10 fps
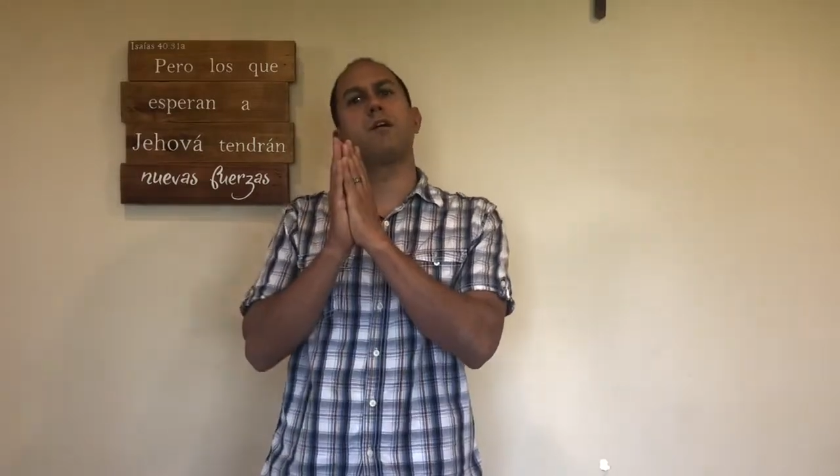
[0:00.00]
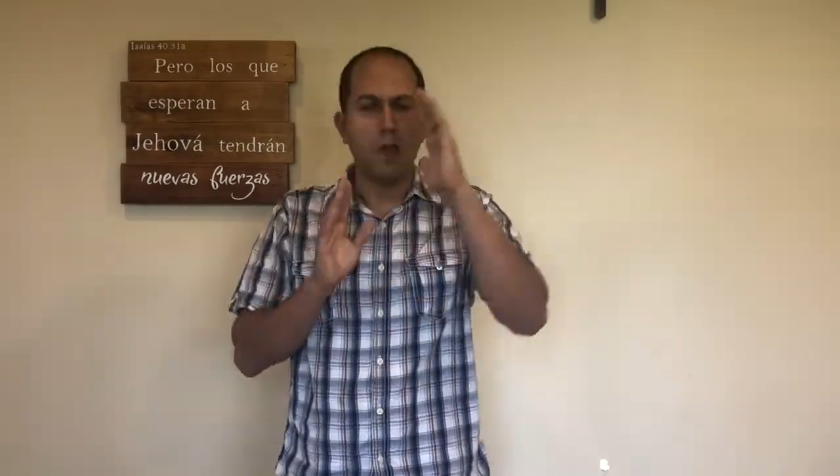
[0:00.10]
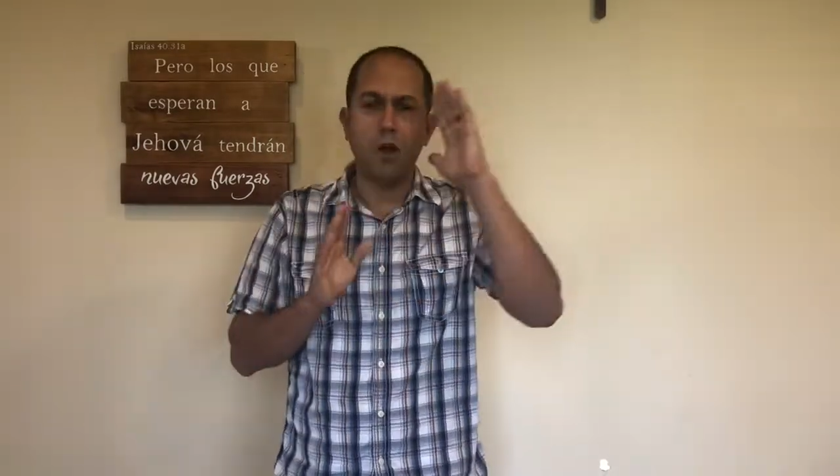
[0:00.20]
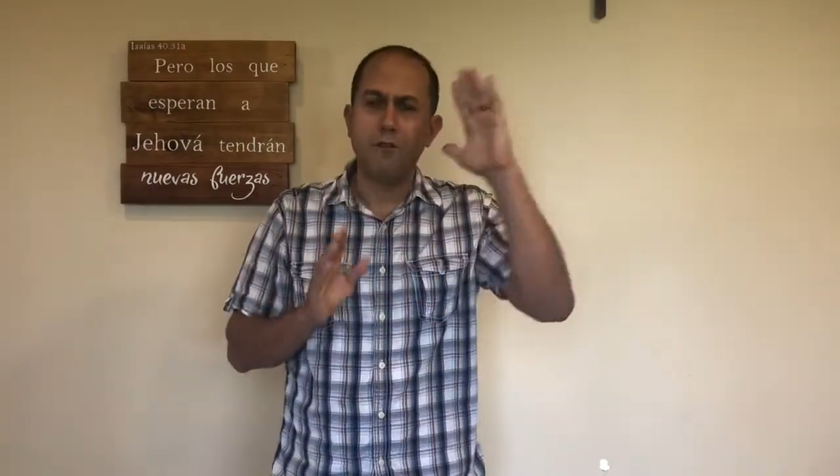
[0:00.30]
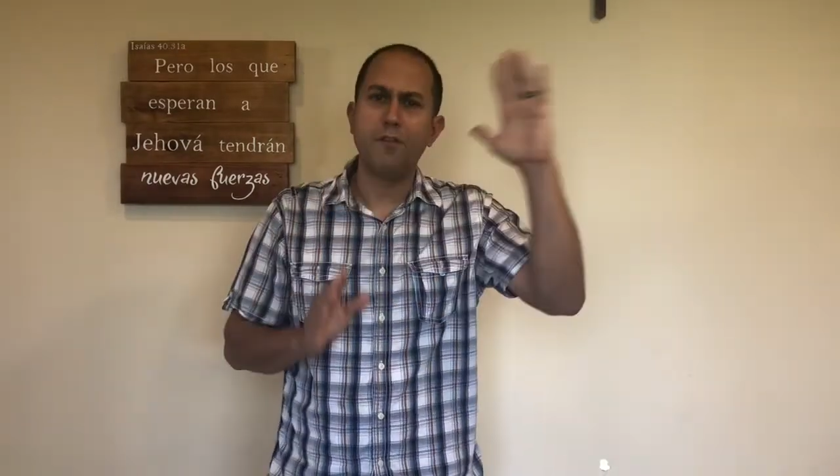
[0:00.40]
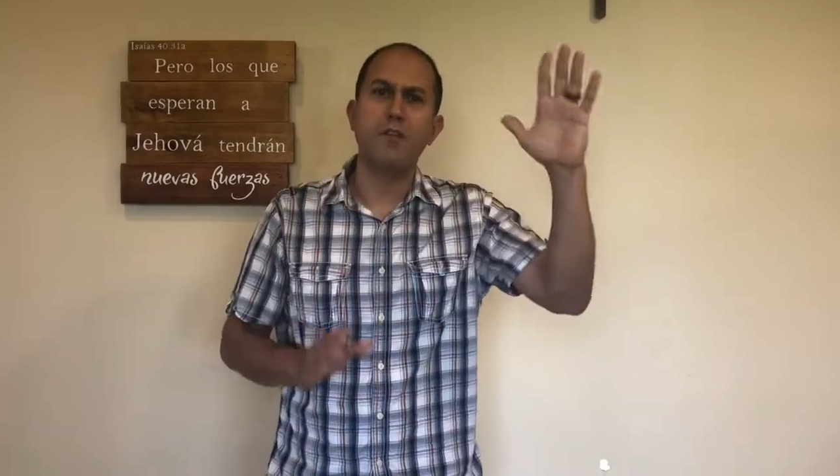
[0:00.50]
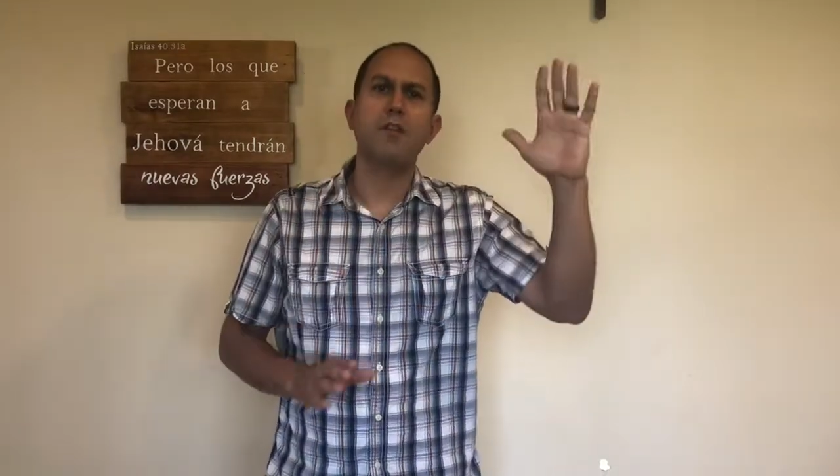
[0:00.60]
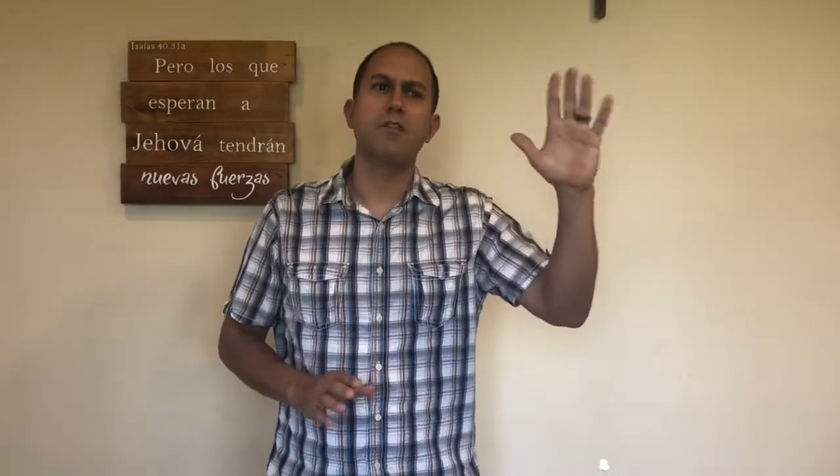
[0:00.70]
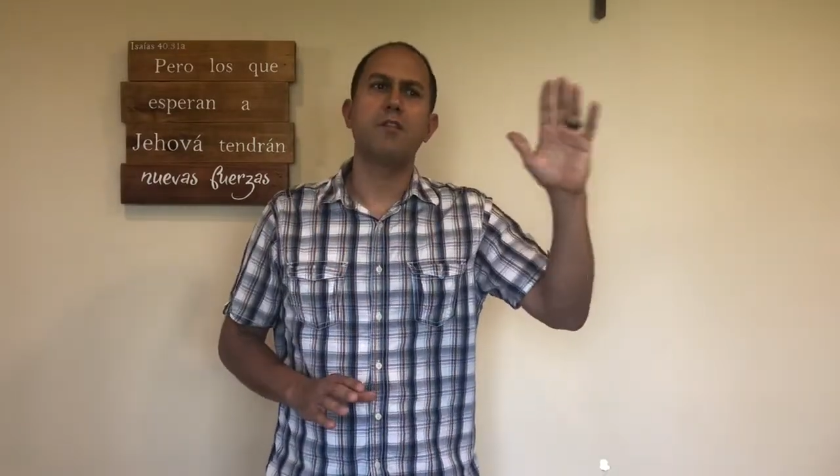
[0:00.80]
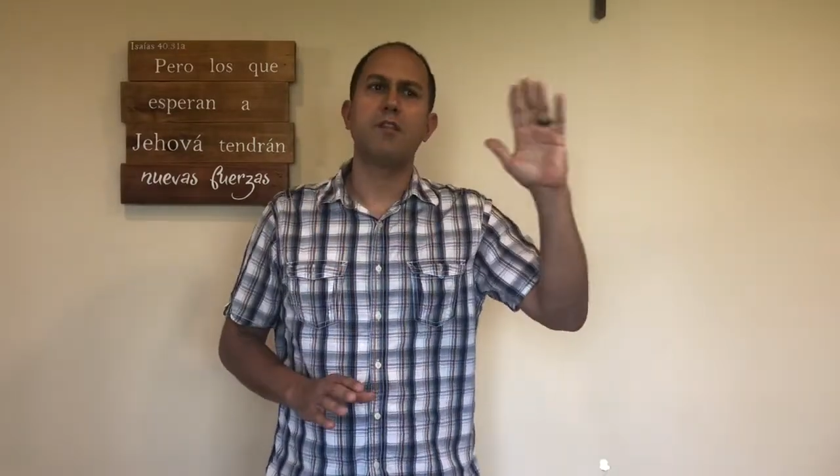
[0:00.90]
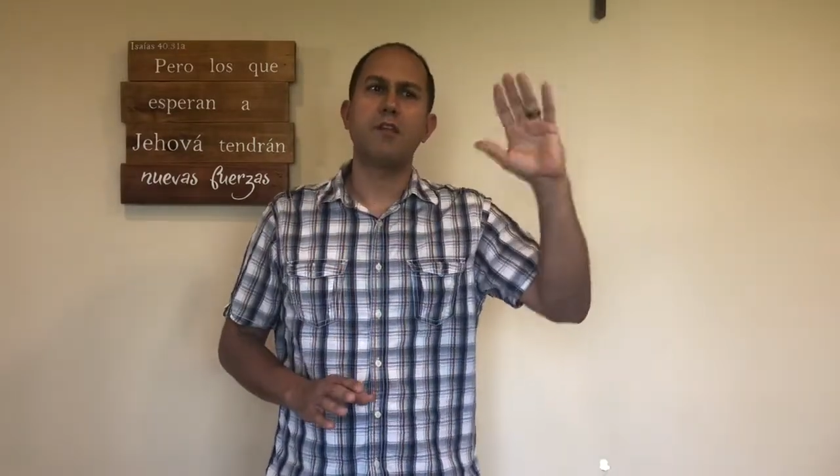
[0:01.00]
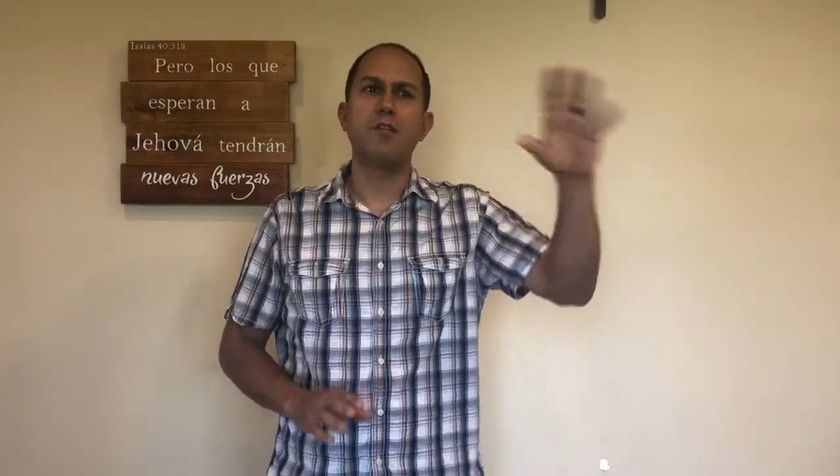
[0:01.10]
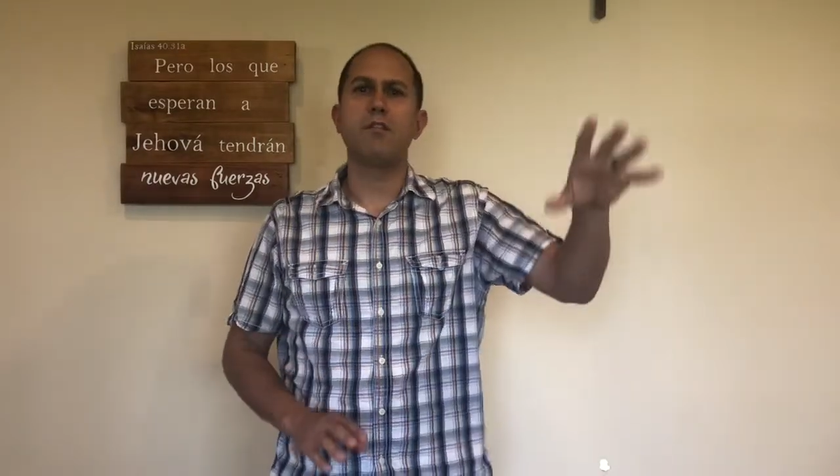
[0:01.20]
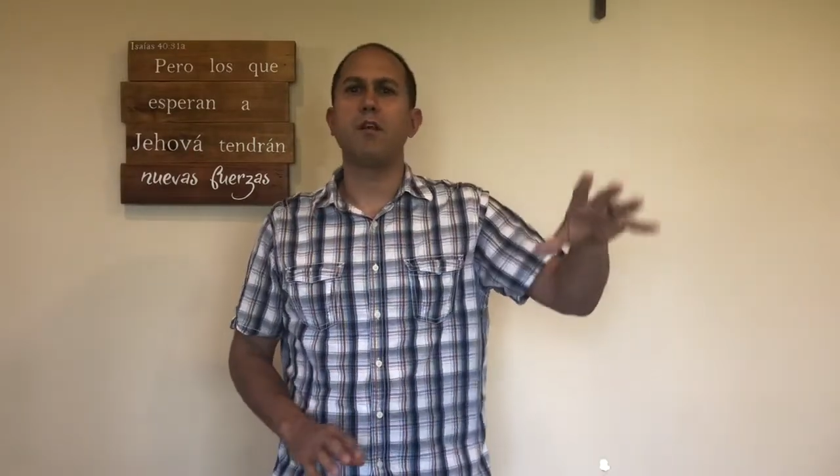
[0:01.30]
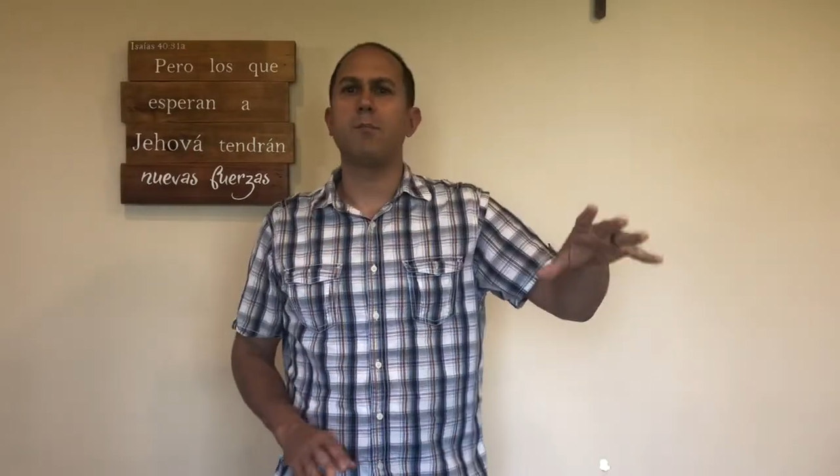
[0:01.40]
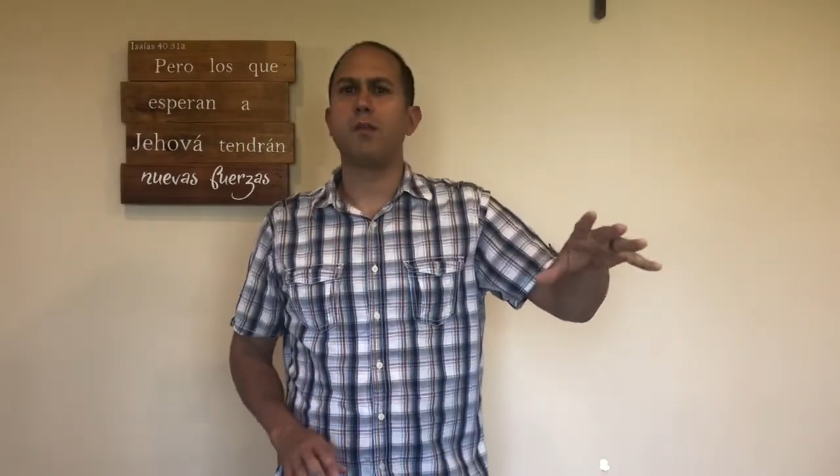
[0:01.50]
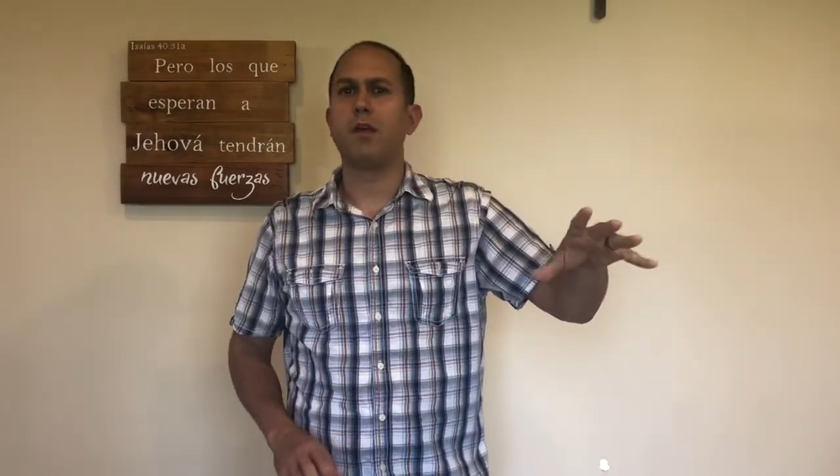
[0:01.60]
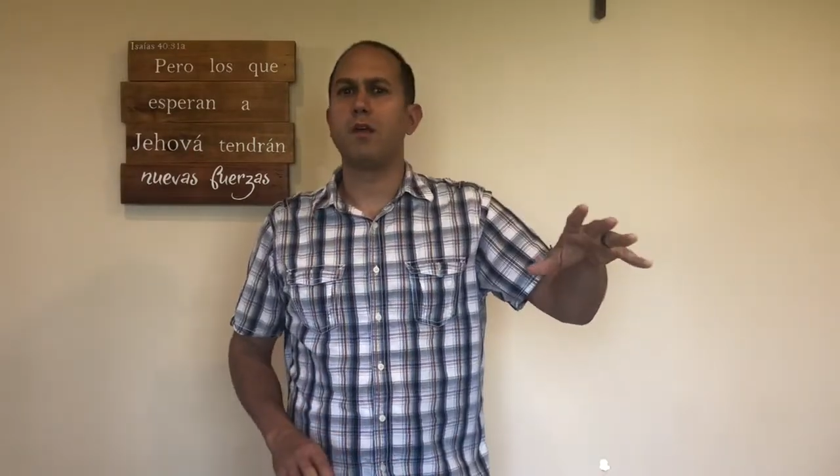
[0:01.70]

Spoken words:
and off in the distance they see something.